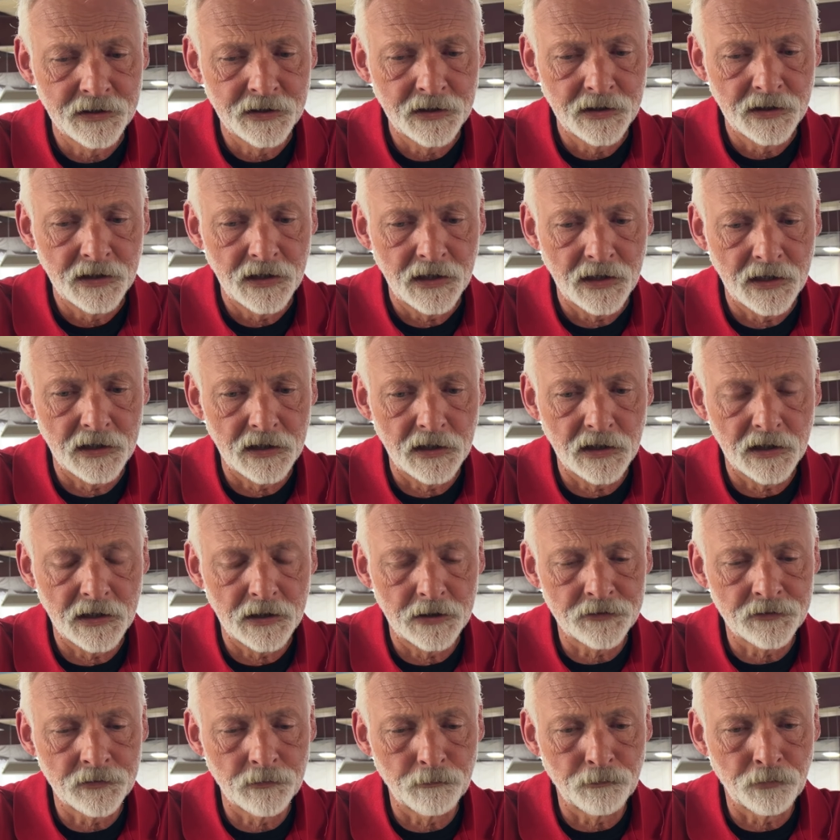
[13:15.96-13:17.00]

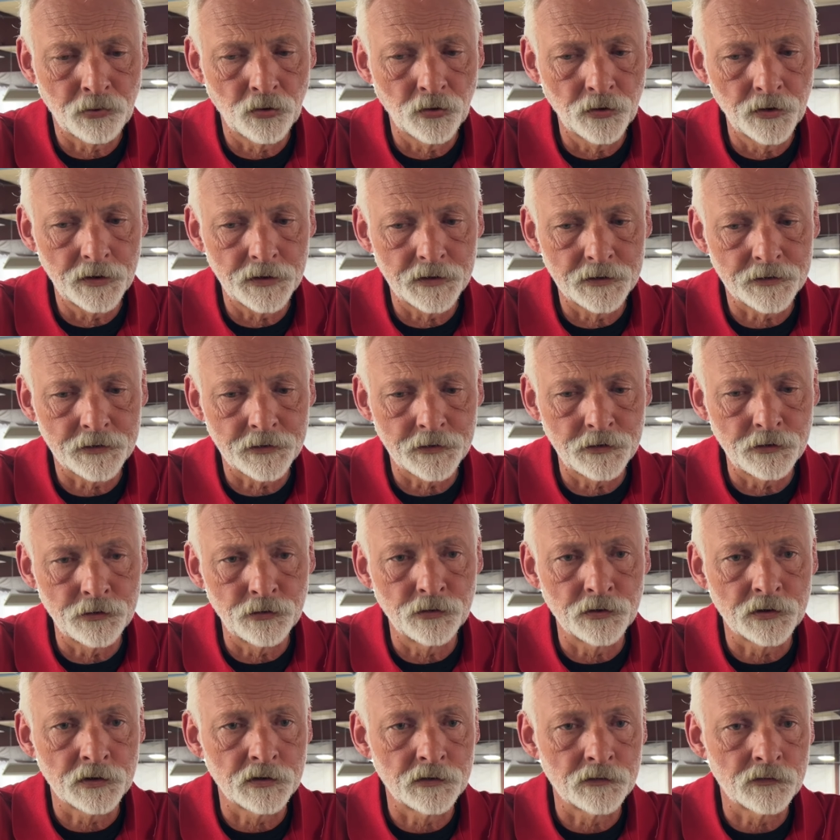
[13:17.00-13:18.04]
it's important to you, a
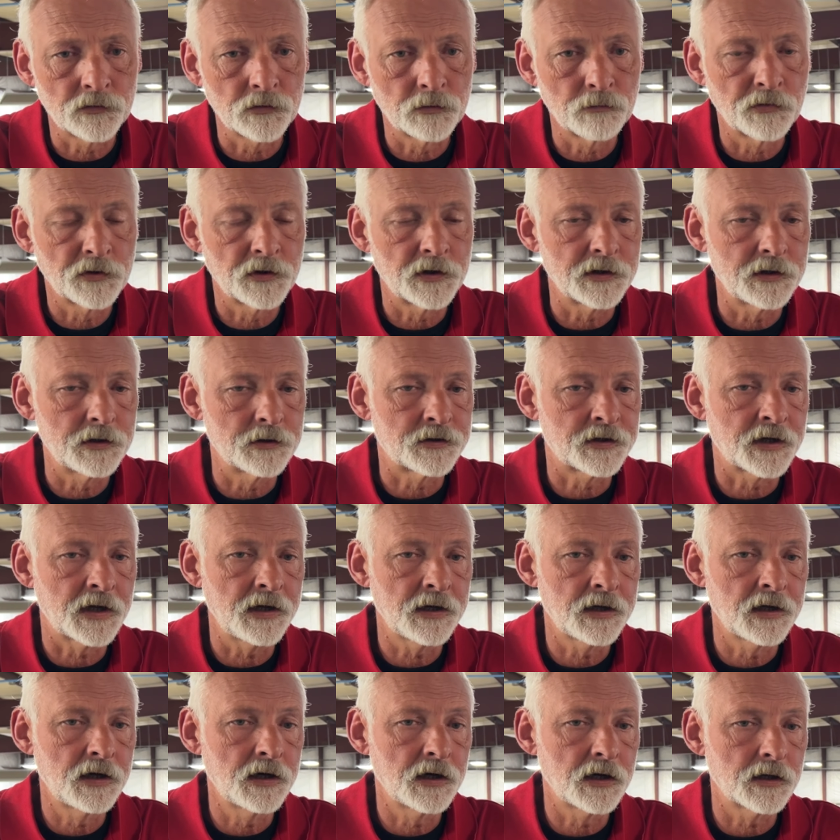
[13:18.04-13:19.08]
consumer, that you're
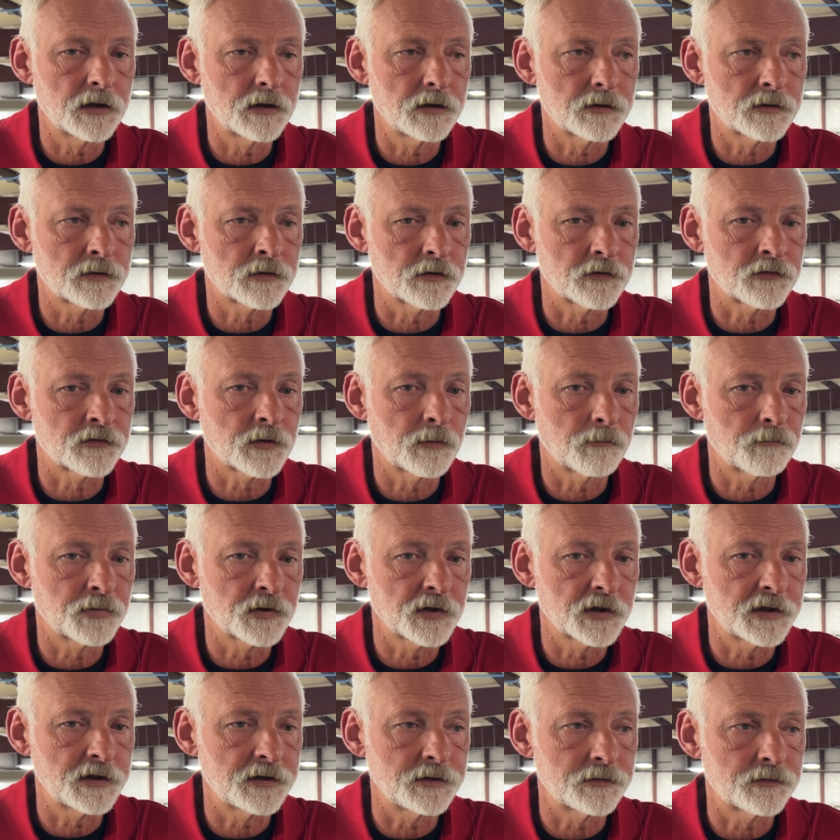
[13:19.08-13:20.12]
taking it to some
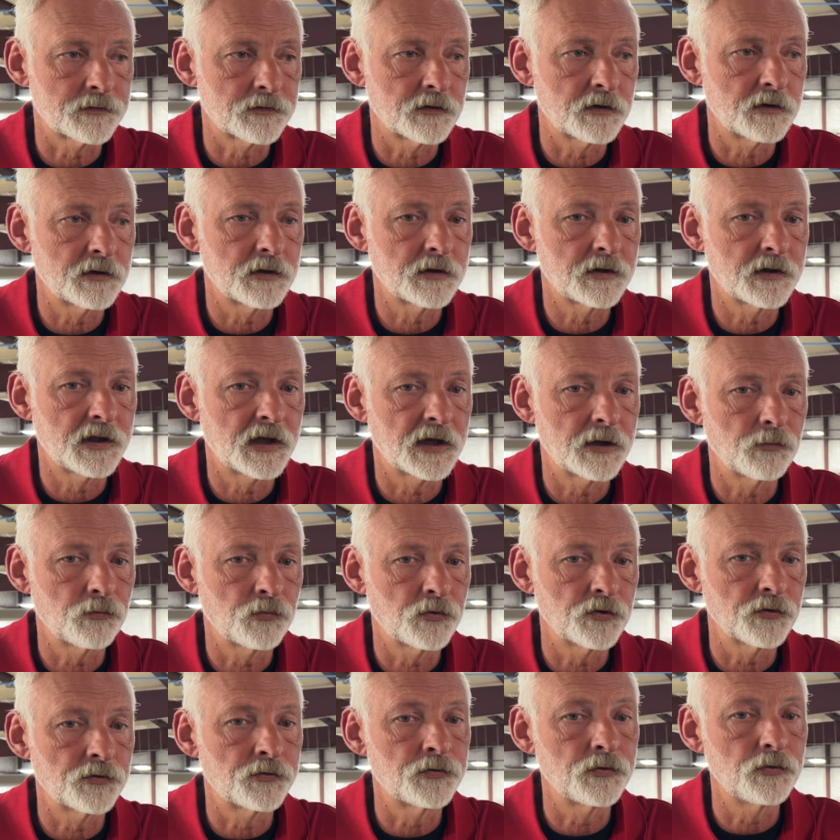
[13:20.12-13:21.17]
place that will
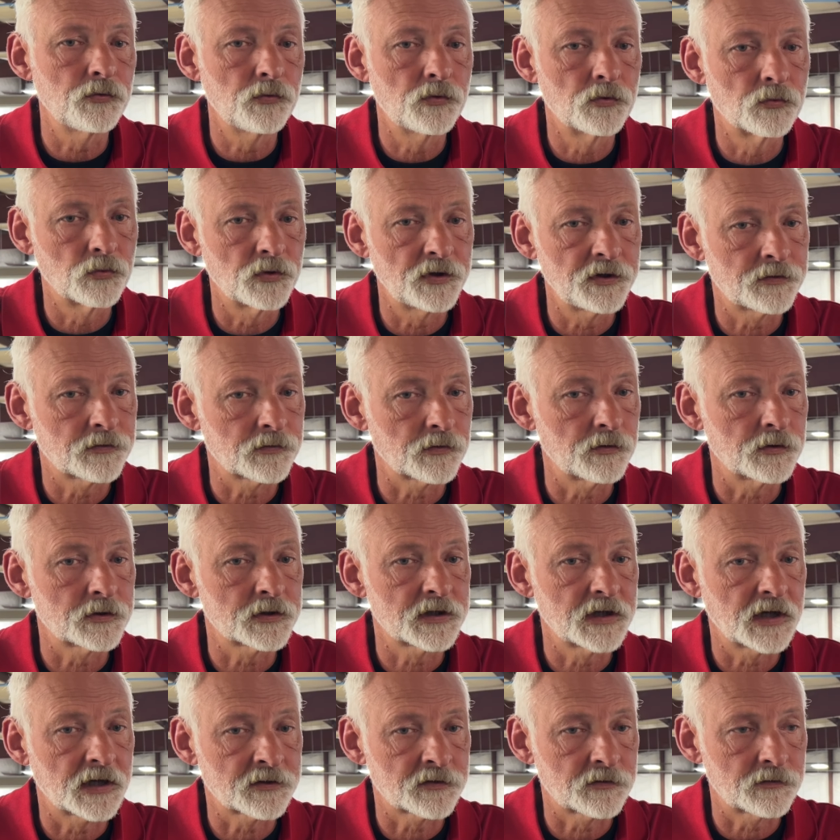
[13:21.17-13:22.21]
do the research
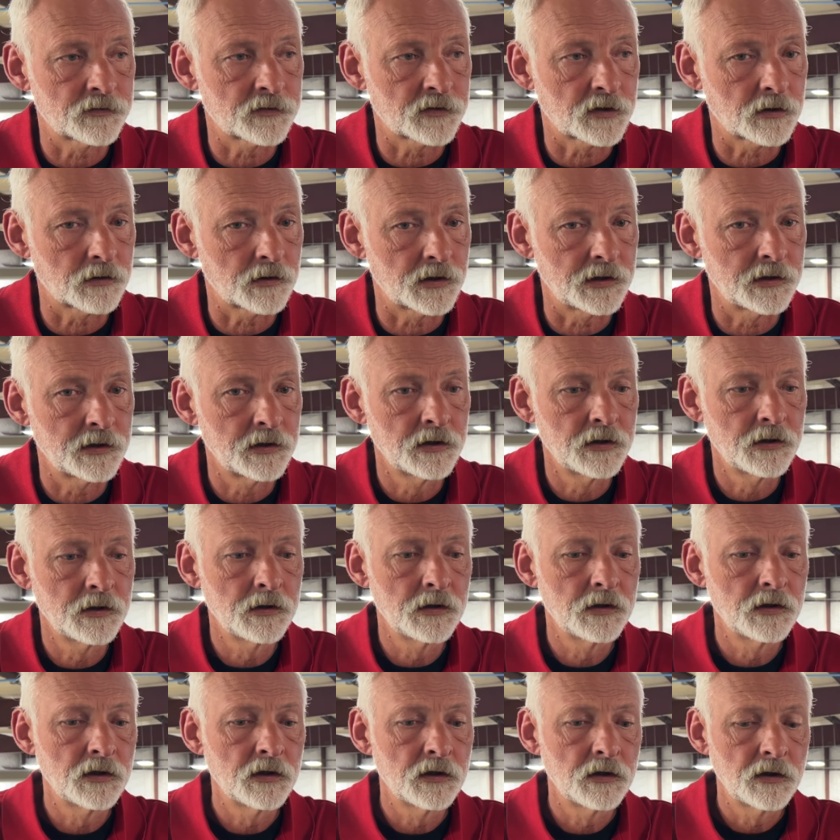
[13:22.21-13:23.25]
necessary.
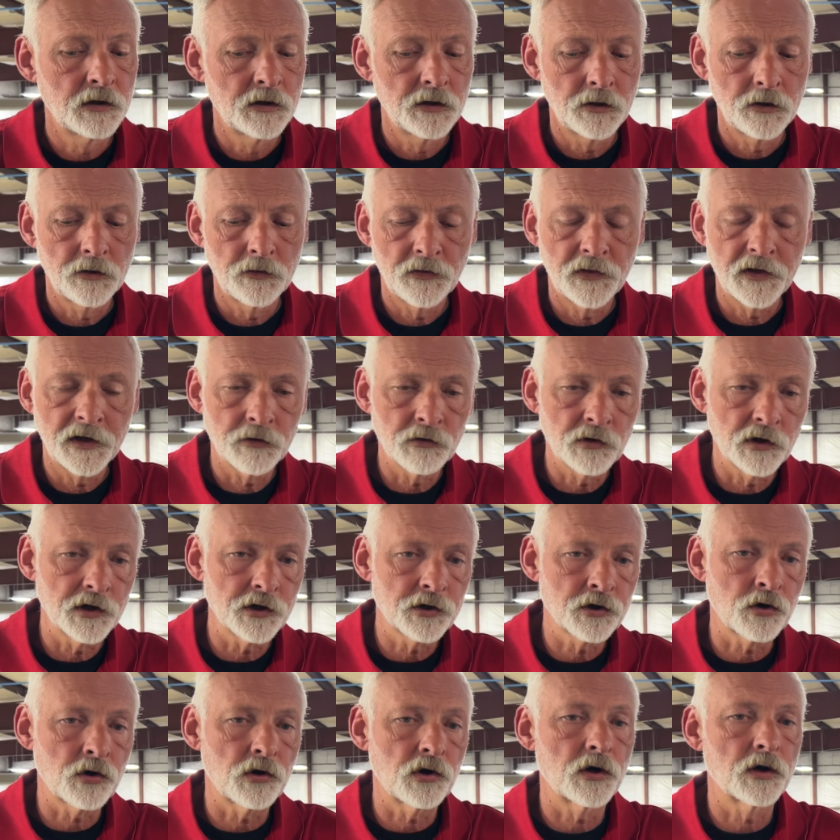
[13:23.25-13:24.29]
There are
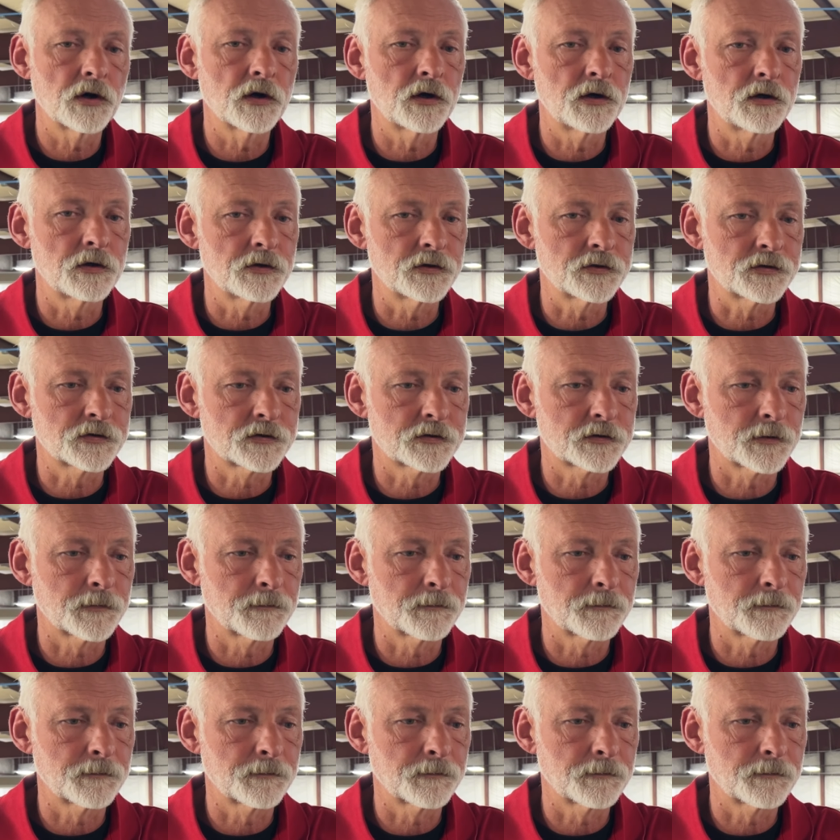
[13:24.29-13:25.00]
cars,